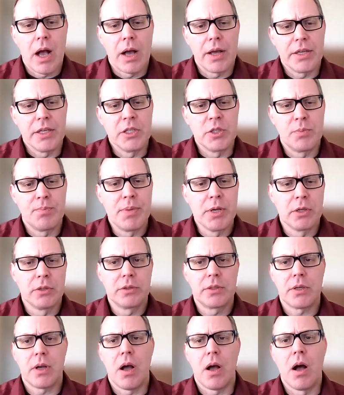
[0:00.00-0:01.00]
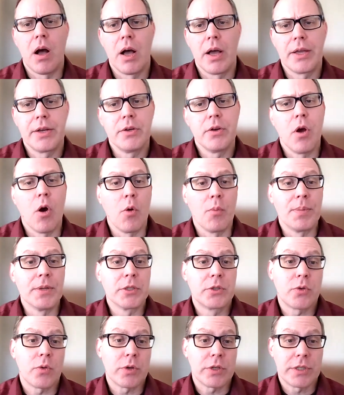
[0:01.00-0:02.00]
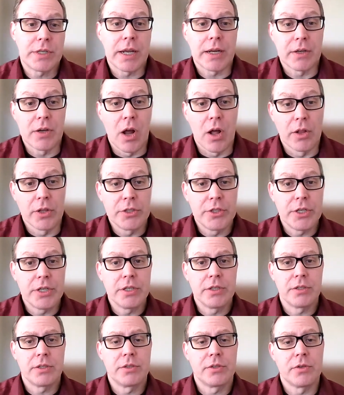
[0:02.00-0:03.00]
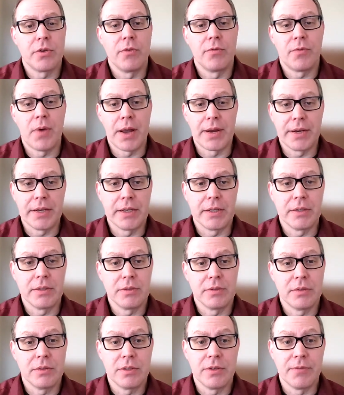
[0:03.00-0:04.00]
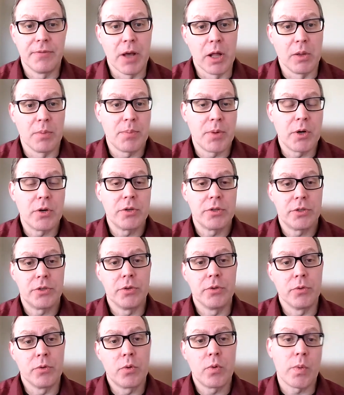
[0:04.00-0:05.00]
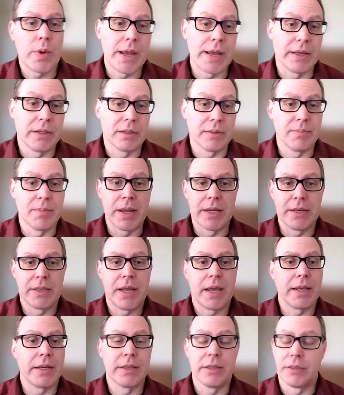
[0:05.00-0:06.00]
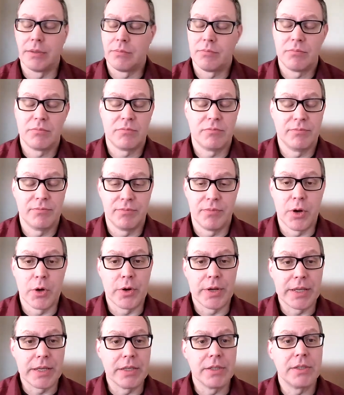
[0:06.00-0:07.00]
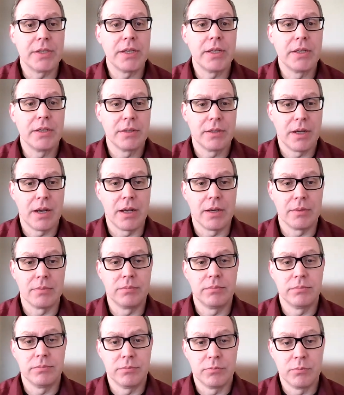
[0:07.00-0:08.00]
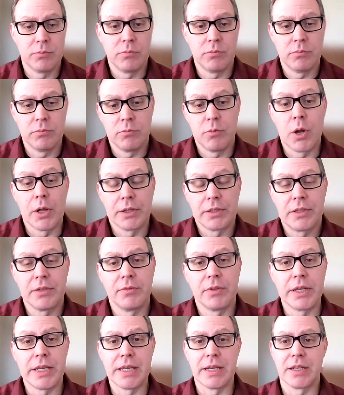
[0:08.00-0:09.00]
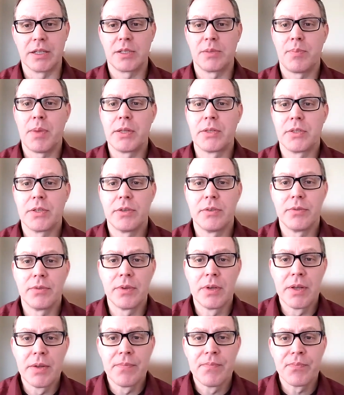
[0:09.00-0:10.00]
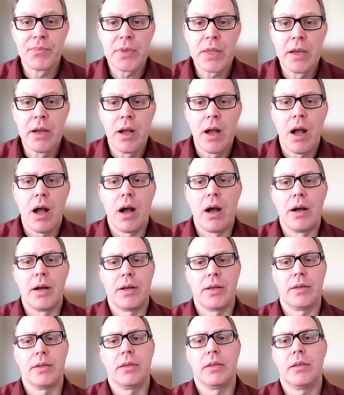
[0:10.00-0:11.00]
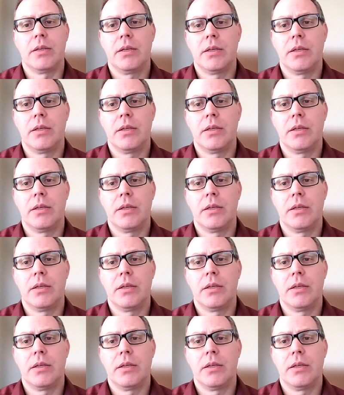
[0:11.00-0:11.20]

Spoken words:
It's built on open source technologies, so finding developers to create and maintain it very easy, relatively inexpensive. And